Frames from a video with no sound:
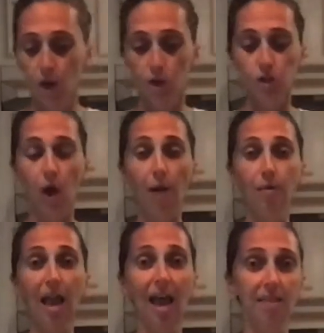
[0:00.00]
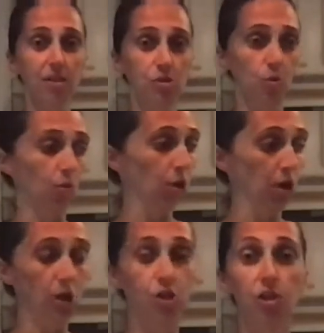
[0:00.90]
So I'm going to add this
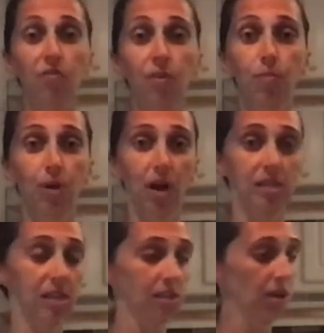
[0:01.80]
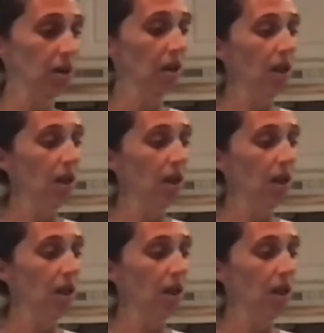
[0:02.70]
corn to the food processor,